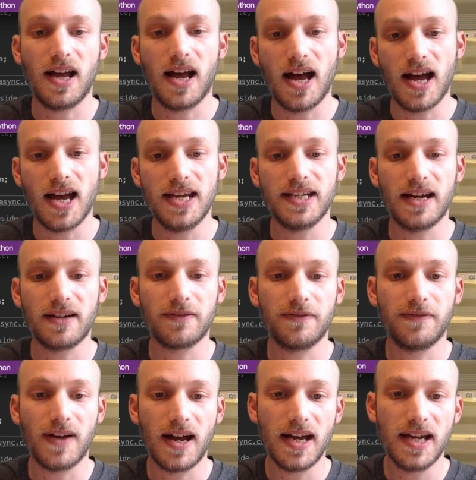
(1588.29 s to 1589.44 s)

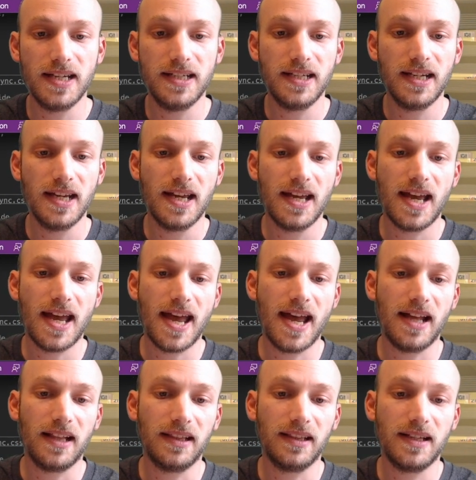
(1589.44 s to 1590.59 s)
i.find
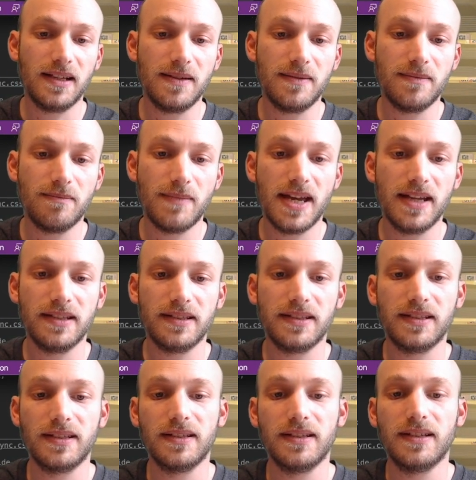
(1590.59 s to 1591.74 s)
element